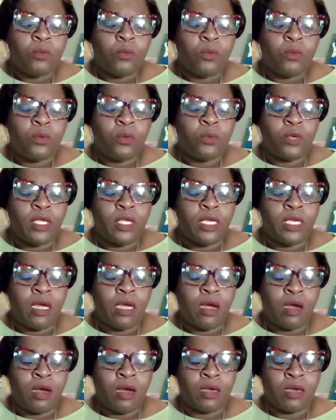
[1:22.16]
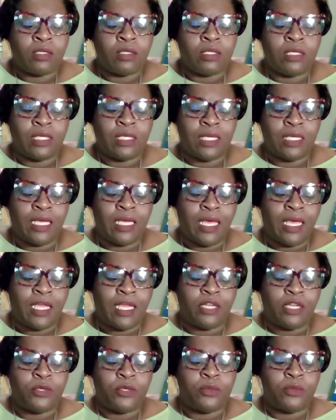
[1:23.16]
When we are looking
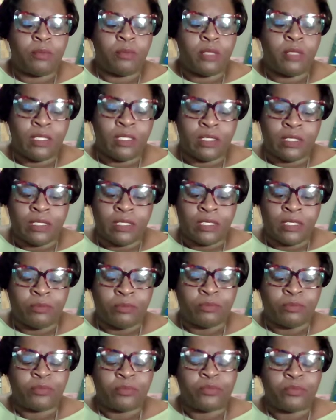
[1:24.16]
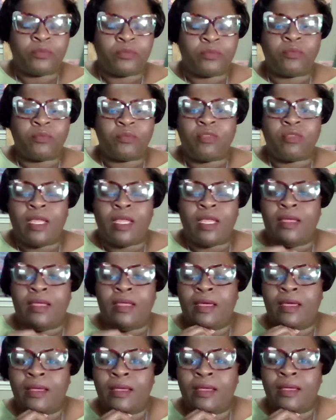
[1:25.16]
at humility,
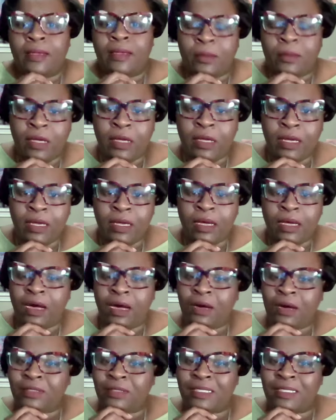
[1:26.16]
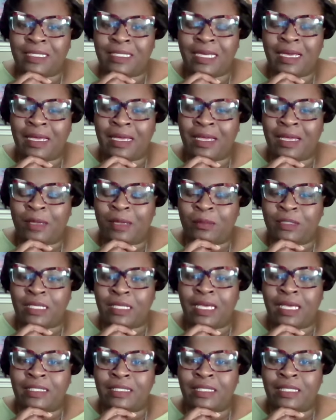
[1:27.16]
um,
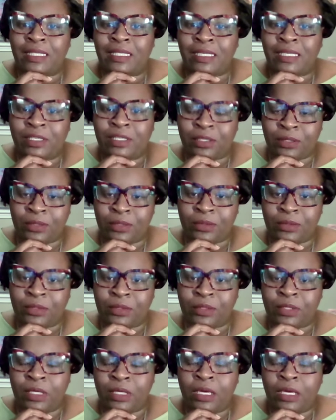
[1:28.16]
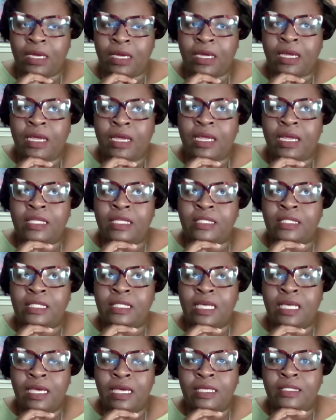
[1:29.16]
oftentimes as leaders, it
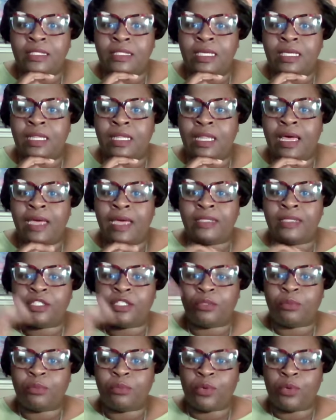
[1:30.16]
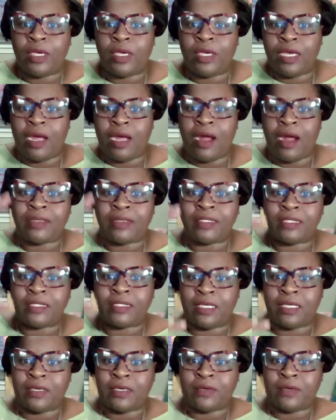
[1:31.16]
takes a lot to bring
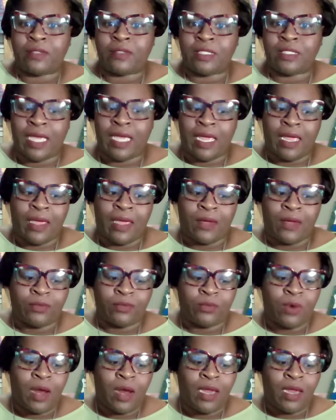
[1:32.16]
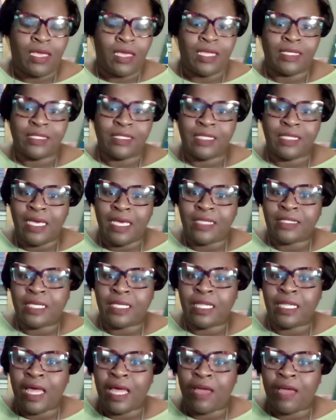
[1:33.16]
ourselves down, right? It takes
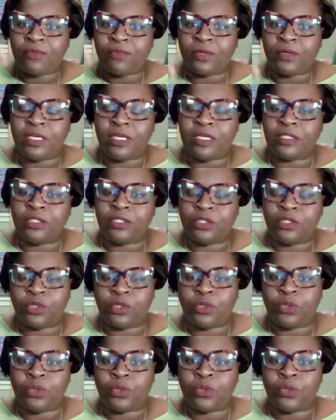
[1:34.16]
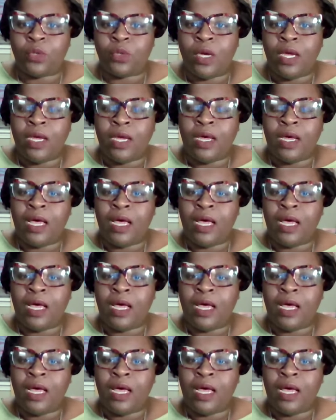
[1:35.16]
a lot for us to